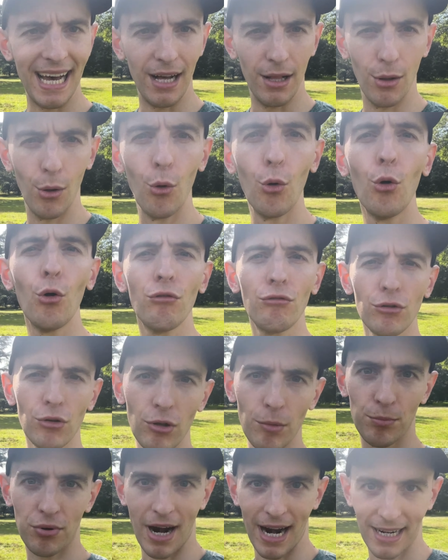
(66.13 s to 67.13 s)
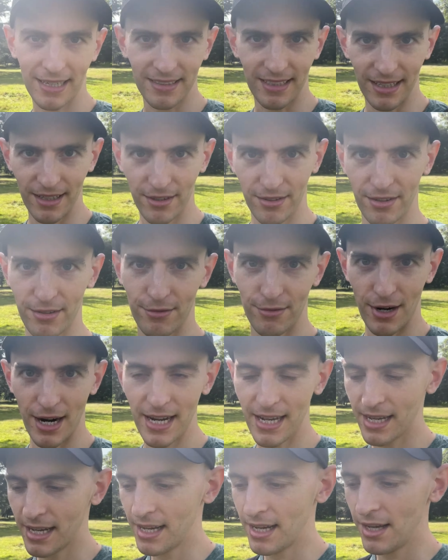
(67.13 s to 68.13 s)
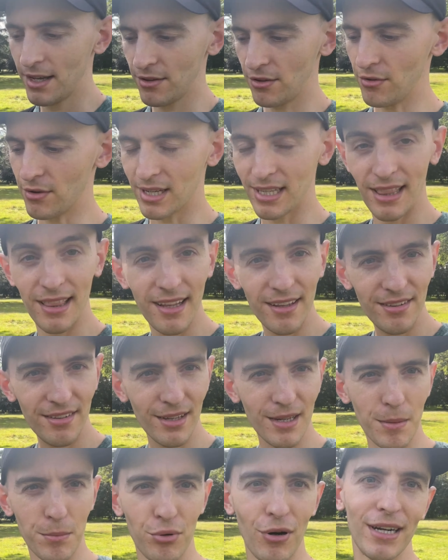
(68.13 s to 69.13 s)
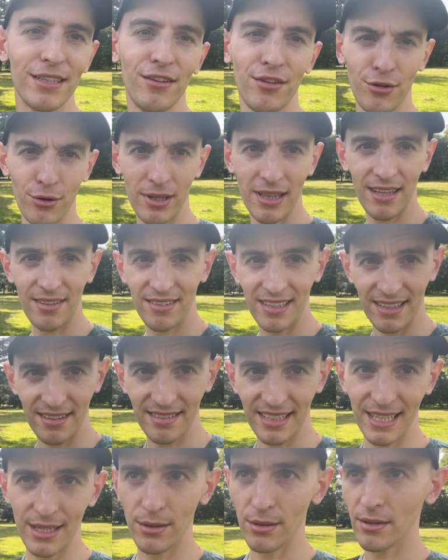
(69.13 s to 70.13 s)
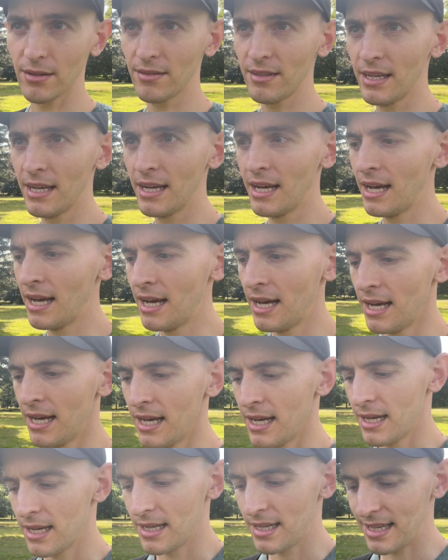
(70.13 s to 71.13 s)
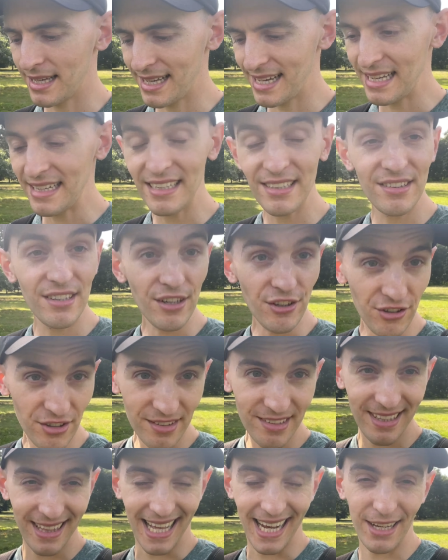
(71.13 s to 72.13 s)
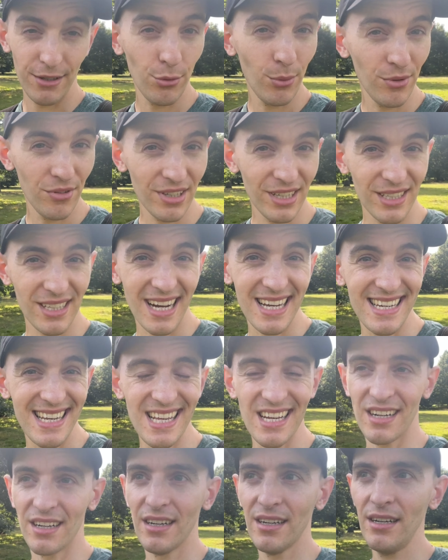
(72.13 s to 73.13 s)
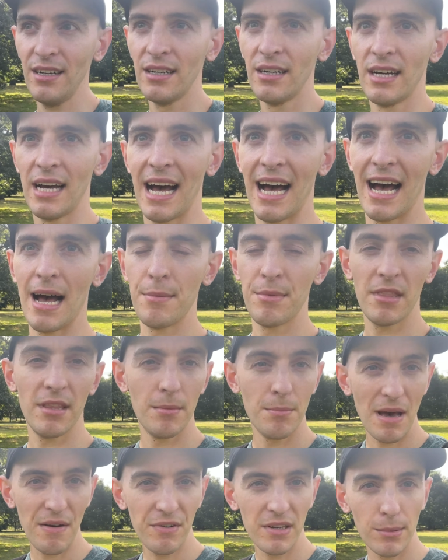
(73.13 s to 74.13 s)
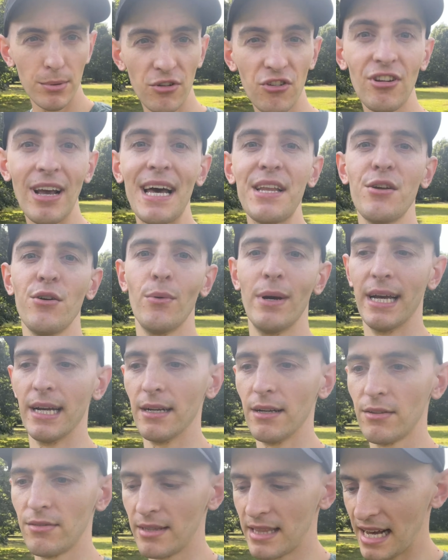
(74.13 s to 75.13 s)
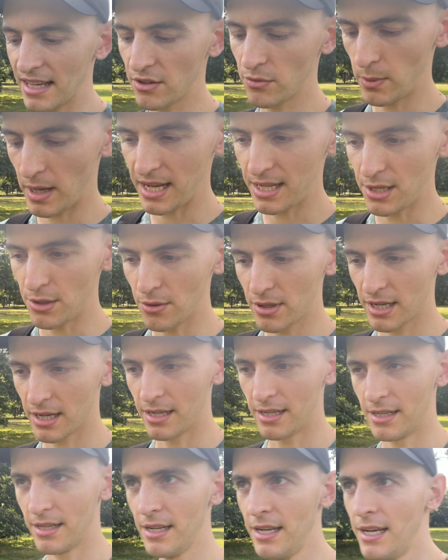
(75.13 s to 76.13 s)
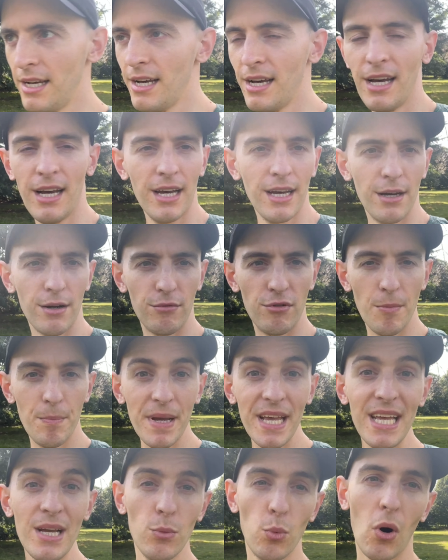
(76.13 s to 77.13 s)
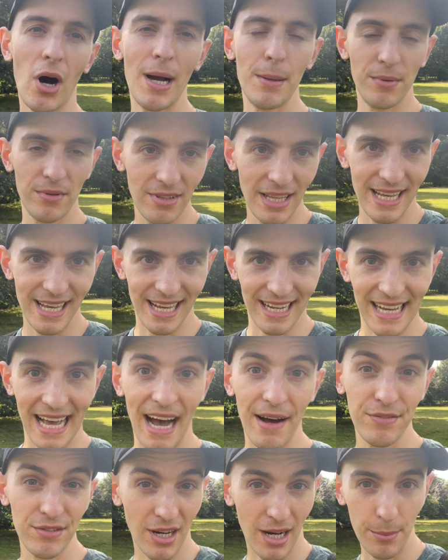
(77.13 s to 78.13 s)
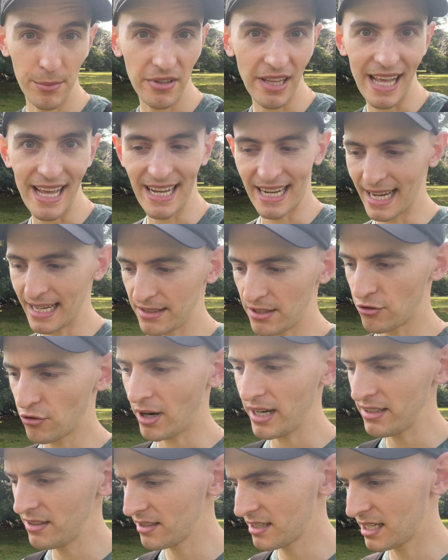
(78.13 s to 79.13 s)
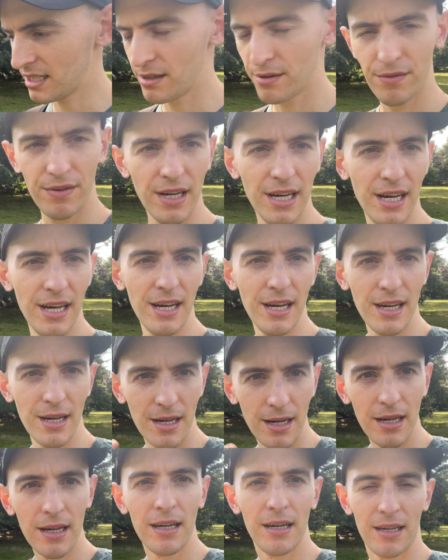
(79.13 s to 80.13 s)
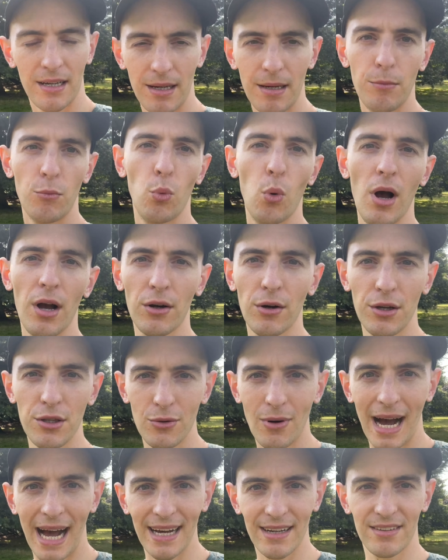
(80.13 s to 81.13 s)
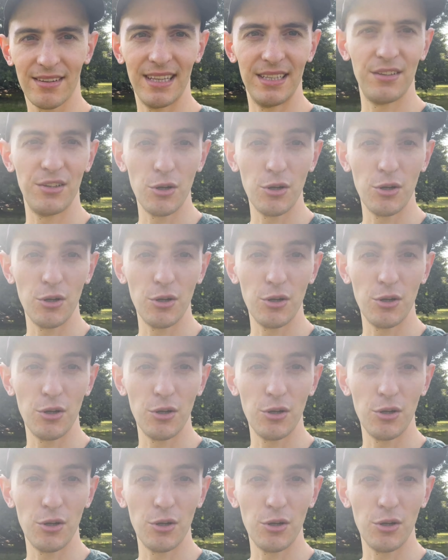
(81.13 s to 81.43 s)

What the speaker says: oral practice, right? So you can listen and practice your listening skills. In addition to that, it's always a good idea, the method of shadowing. So that's where you can repeat what I'm saying after I'm saying it to try to kind of work on your accent and your